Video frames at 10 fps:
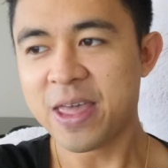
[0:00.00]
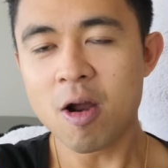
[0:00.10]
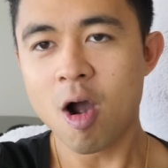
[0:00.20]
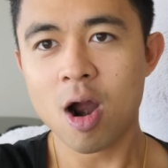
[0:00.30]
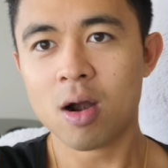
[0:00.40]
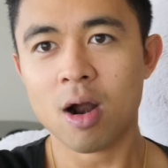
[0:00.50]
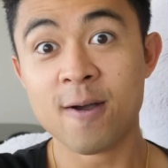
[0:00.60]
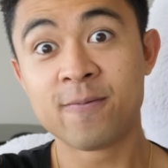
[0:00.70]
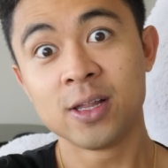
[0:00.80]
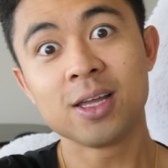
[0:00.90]
there are
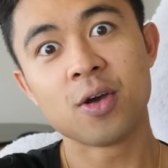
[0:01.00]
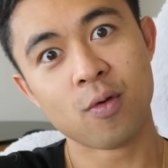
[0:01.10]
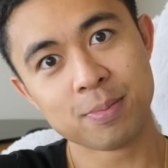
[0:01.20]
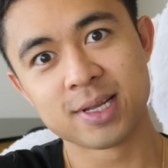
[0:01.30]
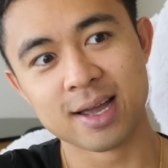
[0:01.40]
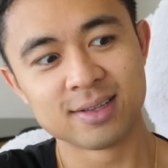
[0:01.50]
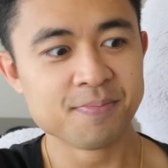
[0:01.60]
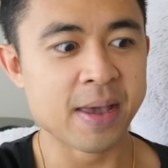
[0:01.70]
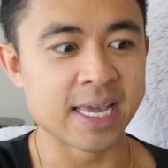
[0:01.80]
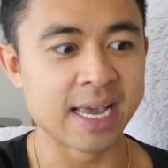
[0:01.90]
affiliate websites
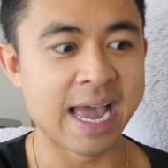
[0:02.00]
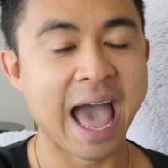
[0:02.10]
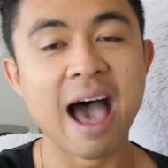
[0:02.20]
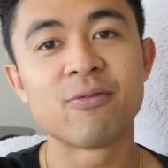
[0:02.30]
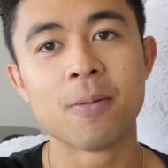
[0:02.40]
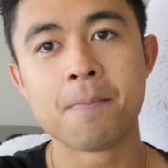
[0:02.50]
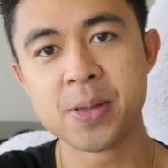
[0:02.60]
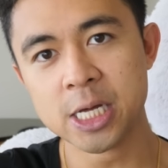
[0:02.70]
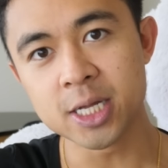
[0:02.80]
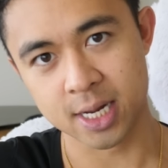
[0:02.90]
making half a
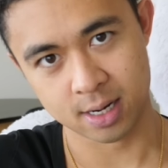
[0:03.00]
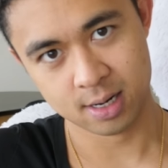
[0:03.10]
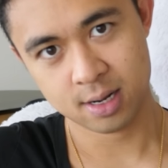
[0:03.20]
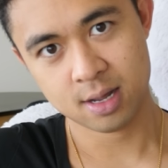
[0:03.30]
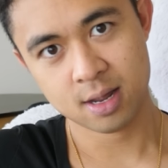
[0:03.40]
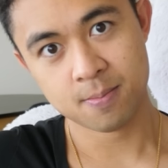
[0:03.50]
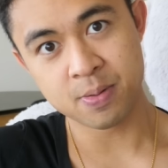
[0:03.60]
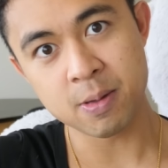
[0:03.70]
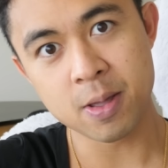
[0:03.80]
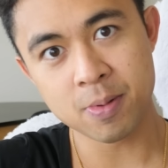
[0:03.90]
billion,
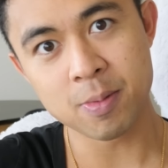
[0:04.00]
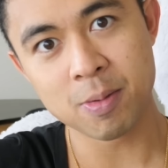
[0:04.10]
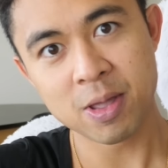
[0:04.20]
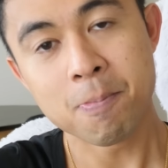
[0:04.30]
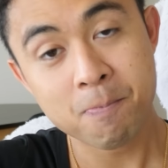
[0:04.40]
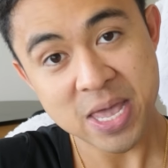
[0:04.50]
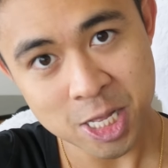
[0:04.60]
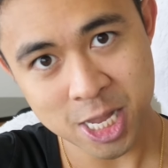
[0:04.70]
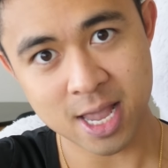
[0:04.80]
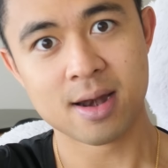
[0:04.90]
billion b b b b
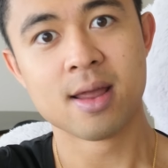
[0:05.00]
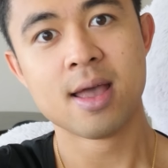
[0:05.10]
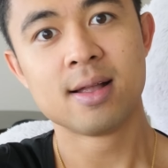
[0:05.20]
billion